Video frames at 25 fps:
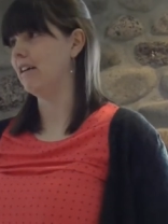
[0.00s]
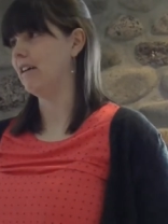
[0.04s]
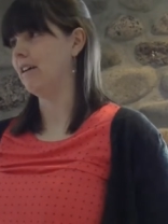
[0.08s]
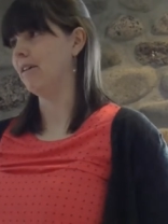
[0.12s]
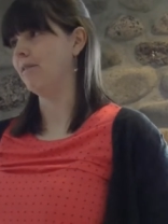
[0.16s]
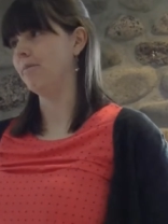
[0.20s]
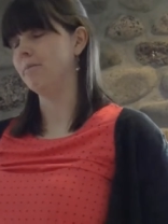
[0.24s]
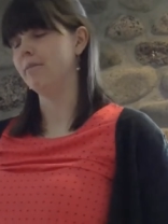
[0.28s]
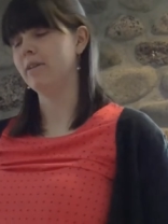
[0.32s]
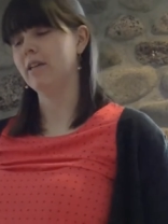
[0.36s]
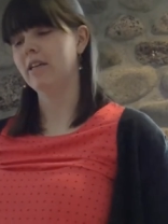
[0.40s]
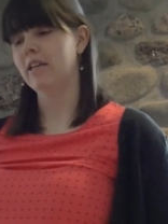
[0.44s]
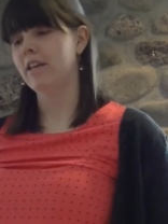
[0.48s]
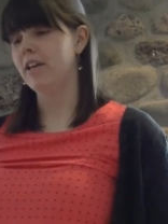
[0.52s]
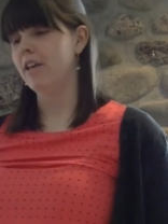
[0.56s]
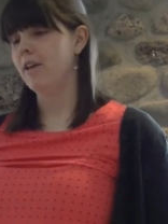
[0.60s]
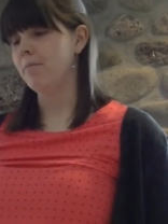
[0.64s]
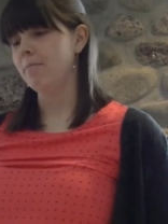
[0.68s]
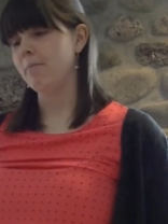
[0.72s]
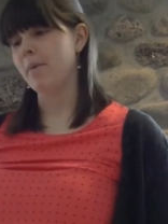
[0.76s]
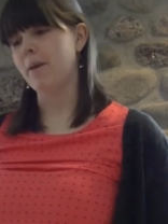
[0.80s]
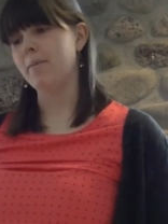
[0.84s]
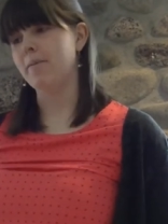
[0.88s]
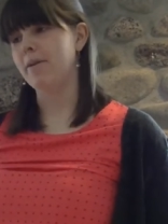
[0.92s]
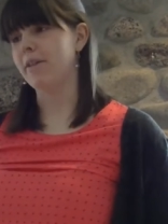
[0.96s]
Um,
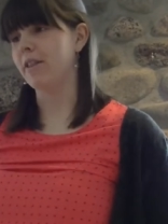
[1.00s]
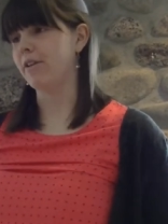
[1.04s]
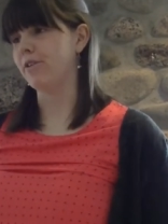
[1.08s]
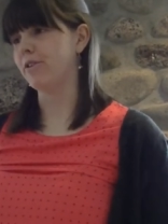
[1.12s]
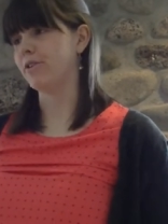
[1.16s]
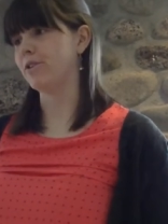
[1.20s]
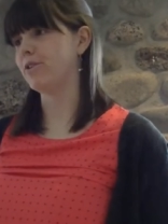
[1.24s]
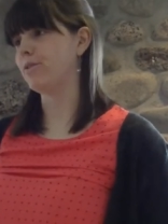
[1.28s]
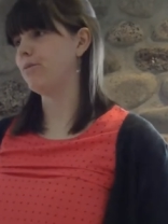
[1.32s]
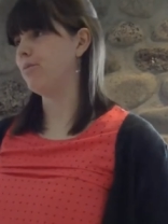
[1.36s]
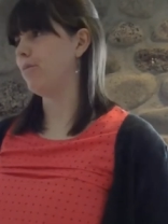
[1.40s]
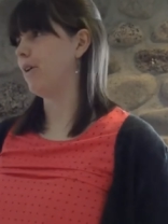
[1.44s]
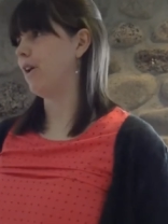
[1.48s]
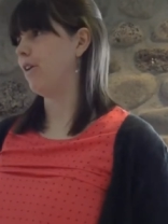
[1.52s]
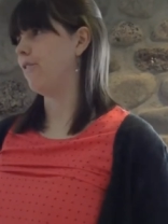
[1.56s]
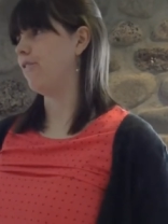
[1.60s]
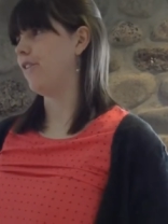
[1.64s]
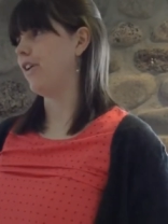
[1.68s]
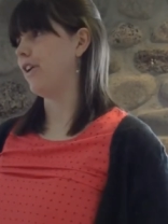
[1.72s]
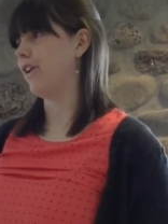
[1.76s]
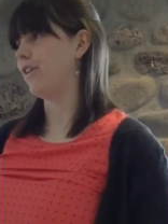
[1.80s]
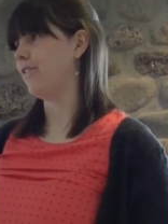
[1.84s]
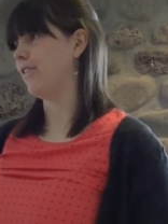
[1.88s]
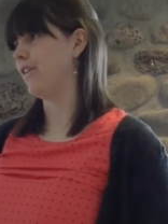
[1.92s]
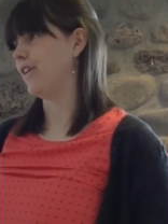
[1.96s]
maybe there's a
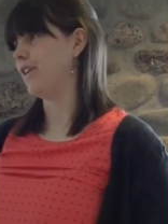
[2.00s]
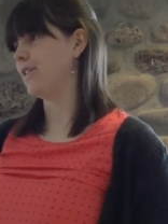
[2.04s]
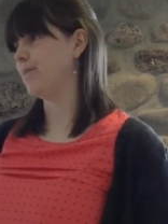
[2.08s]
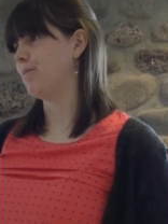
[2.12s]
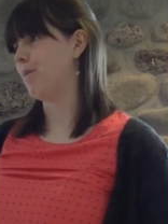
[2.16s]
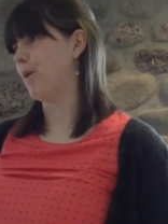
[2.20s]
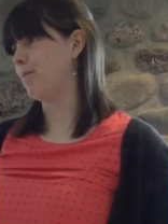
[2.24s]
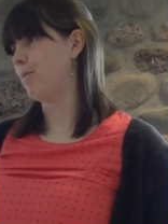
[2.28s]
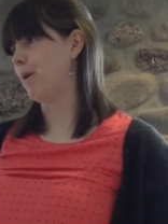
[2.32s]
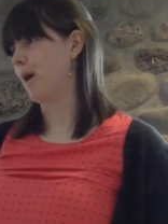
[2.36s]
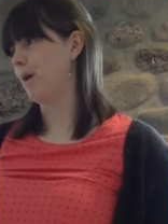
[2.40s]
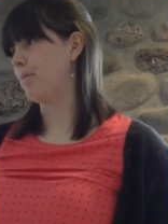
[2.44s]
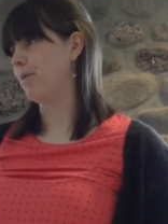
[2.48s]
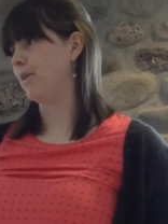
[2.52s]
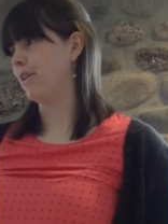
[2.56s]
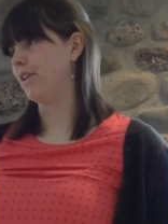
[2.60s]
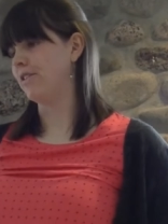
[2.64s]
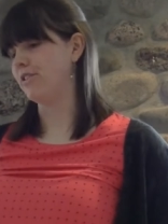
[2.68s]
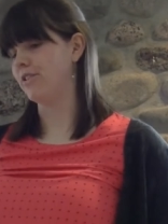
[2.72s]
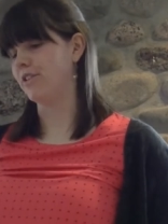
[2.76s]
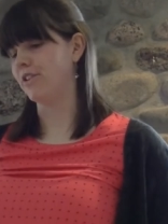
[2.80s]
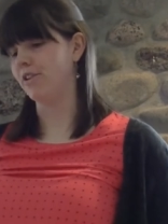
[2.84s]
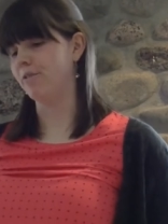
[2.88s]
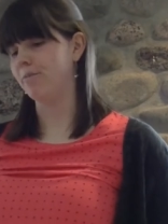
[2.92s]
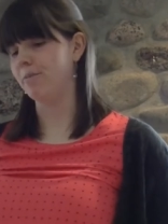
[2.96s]
very, very small
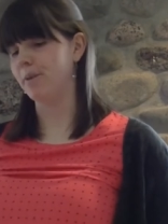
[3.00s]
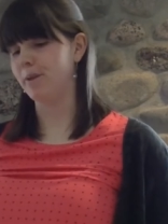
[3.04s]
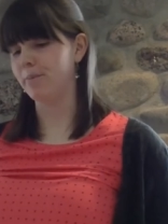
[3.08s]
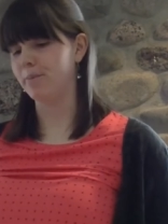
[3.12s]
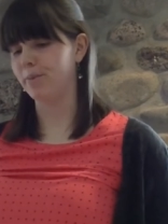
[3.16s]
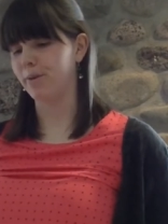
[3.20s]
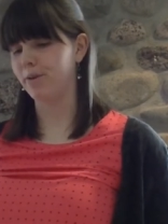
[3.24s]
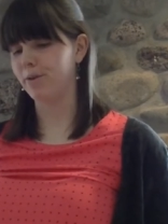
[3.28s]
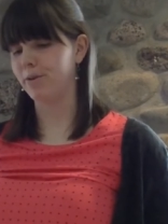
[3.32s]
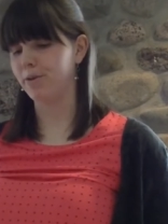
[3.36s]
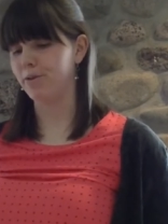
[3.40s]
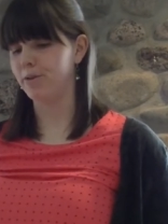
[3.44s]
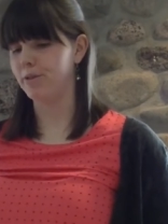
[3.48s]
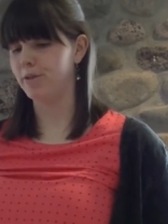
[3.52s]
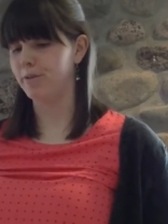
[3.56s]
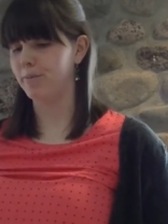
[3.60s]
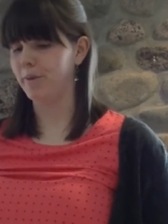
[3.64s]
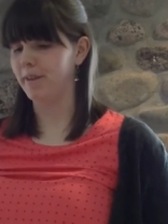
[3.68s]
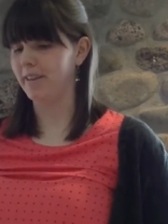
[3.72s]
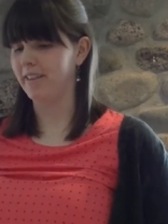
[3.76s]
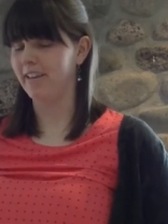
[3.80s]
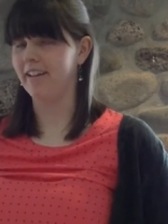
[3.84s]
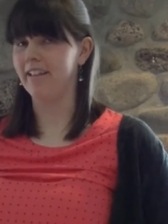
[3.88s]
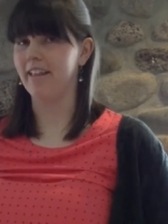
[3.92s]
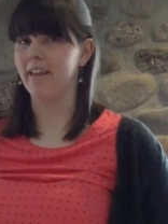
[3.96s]
population of people who
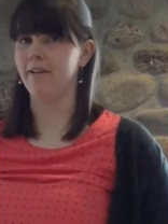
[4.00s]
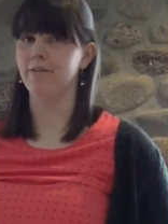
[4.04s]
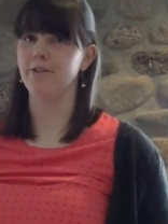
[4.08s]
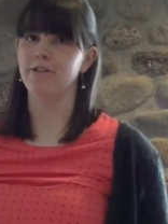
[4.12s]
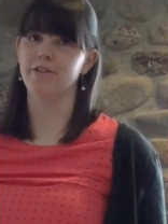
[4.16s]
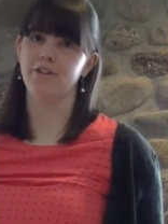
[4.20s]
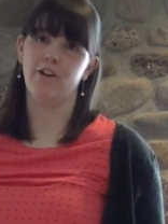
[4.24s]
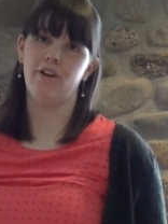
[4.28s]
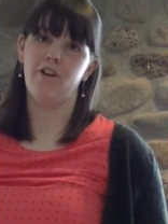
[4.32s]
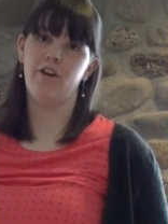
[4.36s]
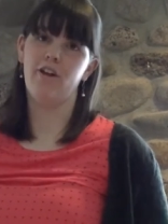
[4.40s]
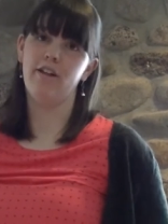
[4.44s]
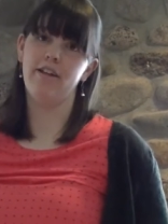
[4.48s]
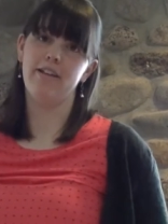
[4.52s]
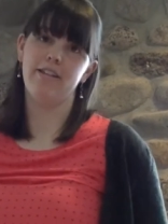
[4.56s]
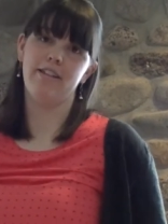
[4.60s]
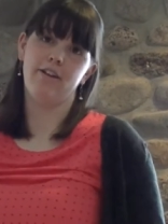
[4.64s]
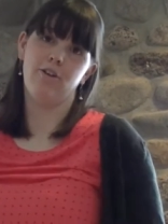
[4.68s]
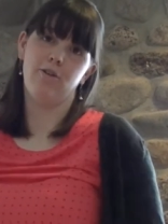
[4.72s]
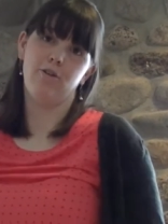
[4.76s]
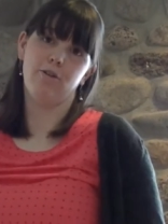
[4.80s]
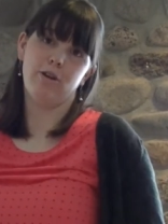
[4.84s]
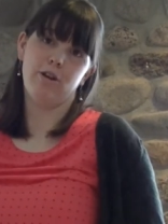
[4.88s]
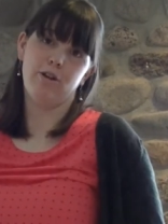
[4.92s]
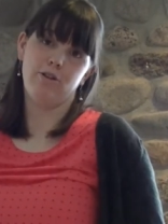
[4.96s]
speak that language at all in
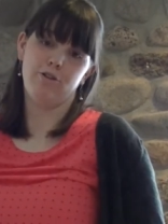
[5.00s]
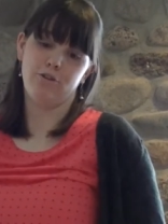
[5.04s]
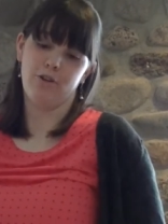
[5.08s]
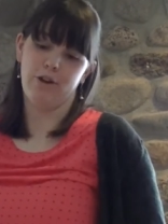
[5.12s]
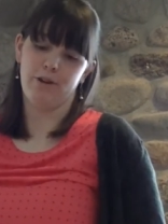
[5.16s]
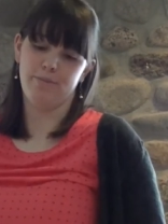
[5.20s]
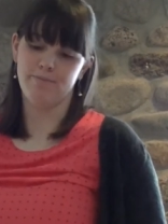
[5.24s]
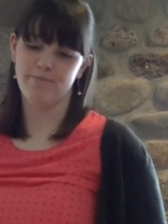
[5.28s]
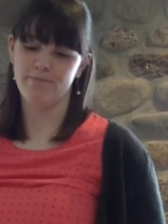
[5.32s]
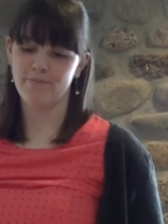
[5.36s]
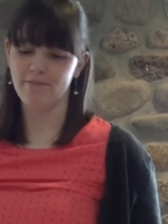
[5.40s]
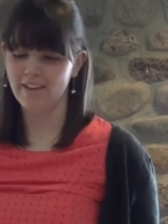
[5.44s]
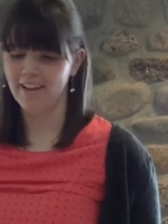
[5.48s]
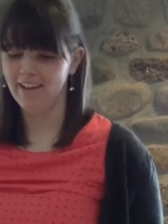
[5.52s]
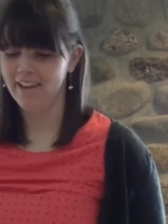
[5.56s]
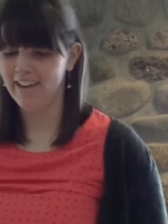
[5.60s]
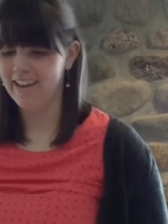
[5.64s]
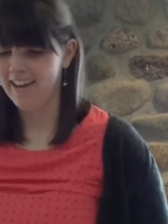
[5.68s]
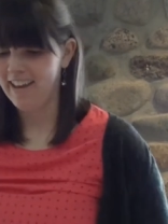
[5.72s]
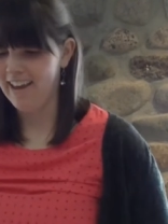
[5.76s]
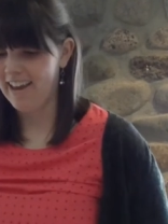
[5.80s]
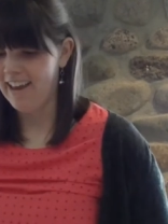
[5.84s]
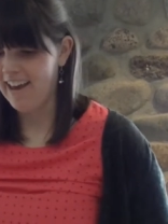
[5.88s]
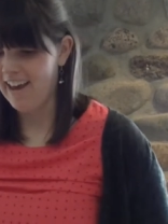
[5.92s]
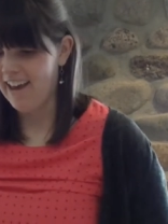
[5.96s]
the whole country.
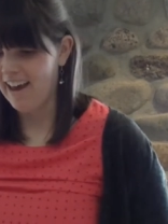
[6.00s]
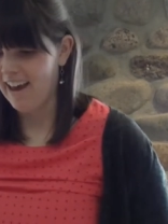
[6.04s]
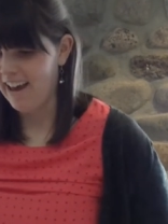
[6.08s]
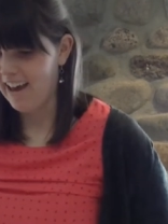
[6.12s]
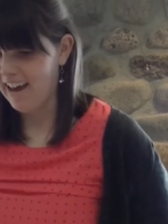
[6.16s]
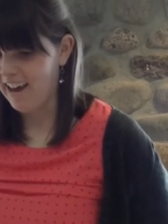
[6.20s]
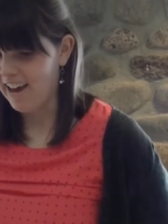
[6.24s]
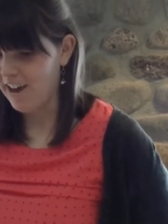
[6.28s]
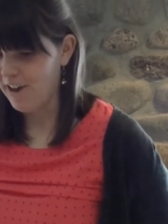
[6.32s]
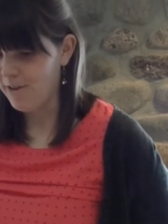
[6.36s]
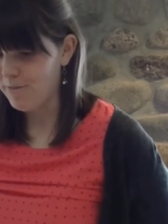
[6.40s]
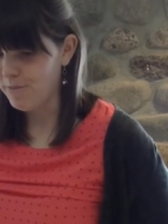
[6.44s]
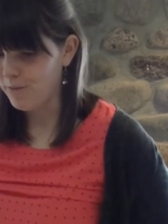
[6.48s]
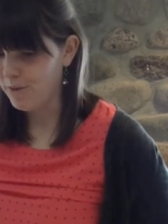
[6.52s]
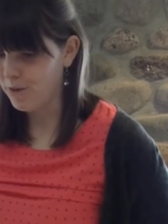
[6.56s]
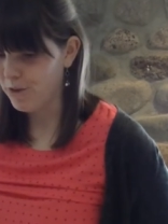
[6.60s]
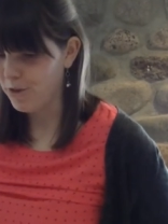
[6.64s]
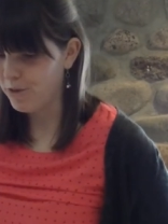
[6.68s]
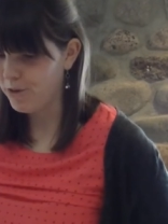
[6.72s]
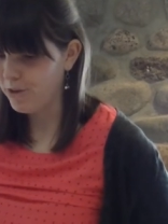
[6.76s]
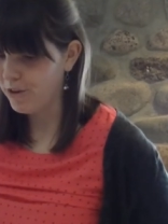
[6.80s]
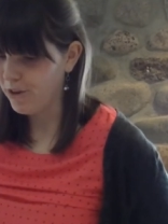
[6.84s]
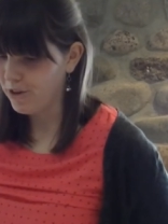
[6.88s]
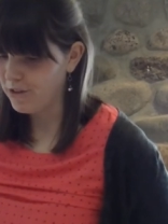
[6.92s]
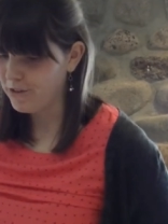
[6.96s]
Um,
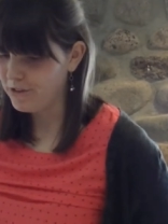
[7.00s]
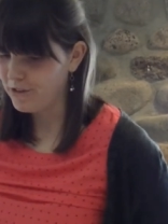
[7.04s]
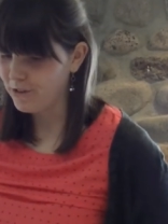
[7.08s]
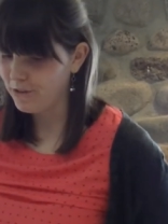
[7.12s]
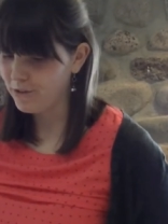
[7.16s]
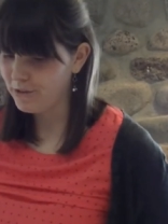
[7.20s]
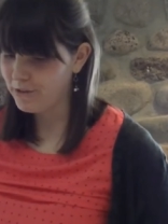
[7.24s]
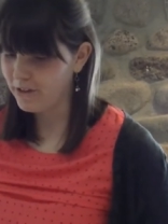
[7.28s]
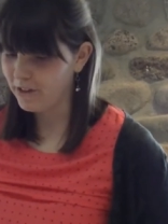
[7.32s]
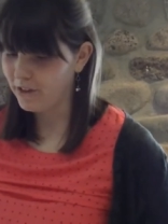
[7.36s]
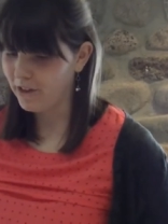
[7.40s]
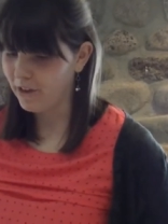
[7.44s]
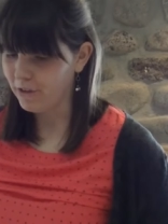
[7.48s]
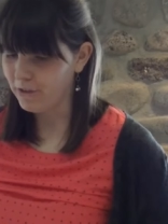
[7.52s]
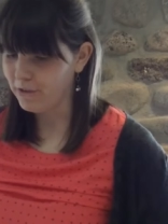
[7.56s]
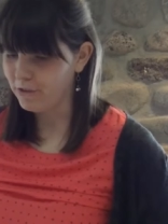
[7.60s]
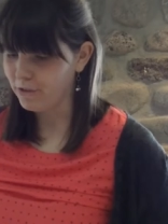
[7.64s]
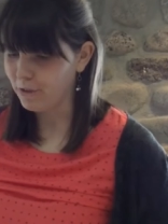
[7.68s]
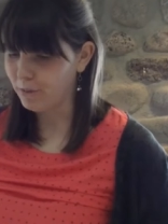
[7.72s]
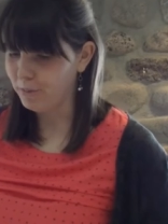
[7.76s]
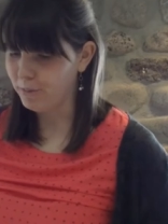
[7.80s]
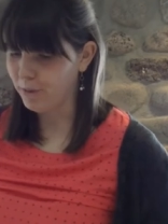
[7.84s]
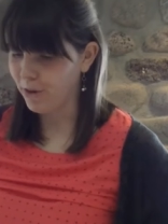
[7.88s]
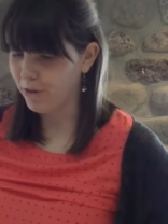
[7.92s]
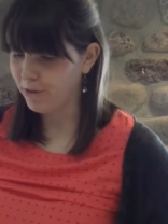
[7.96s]
you can also use a
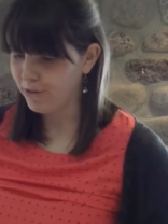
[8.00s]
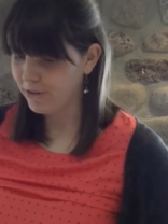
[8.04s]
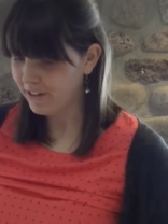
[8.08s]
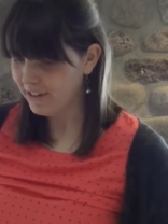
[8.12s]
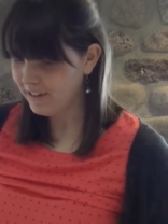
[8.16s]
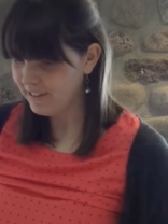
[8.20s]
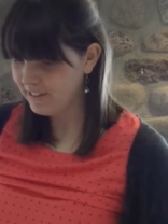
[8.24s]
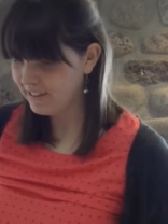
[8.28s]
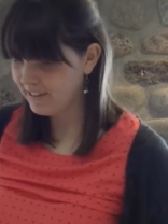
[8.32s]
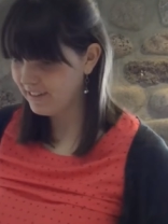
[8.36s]
cultural broker,